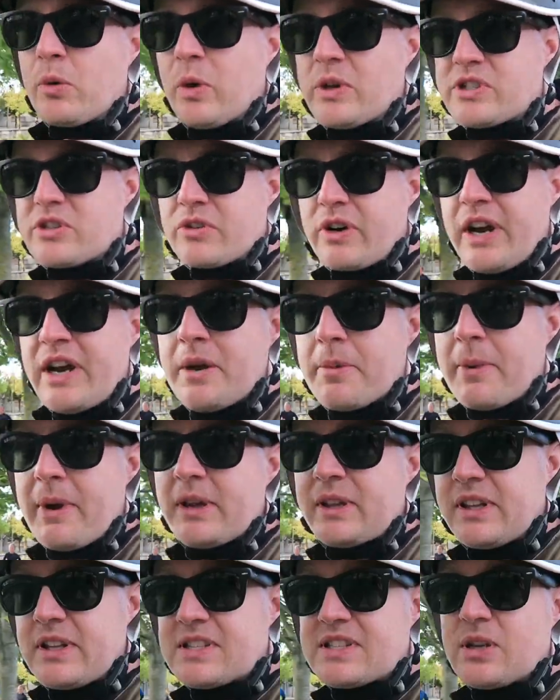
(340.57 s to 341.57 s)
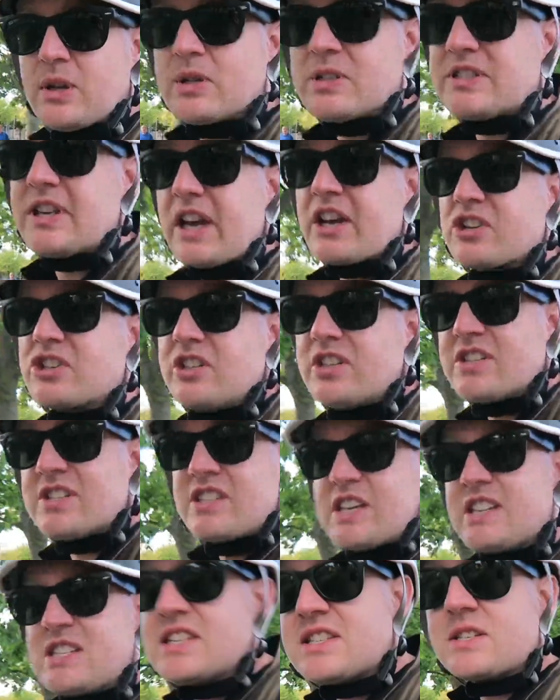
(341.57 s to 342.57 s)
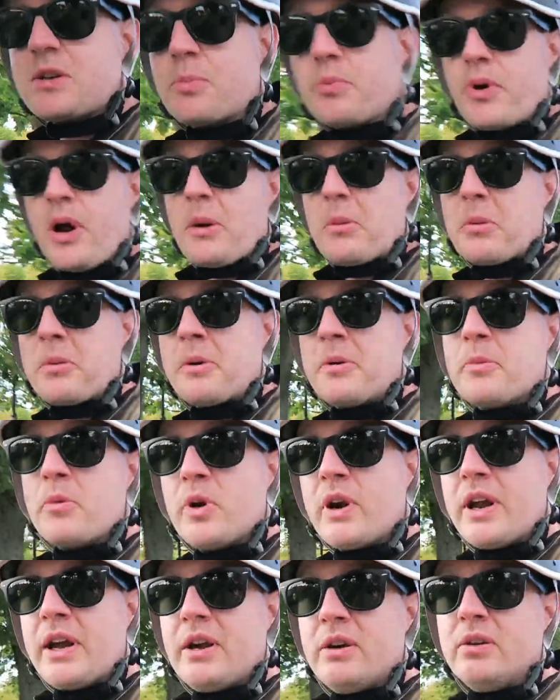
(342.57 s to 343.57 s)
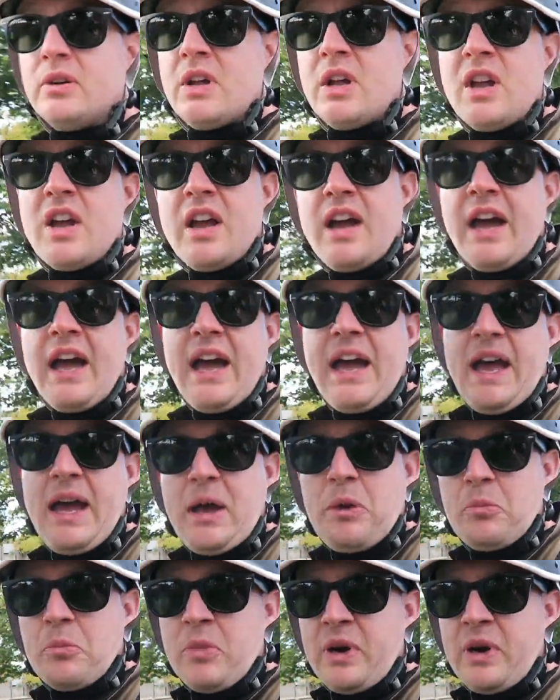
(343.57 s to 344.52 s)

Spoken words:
what's great about this whole section is this isn't a problem anymore now.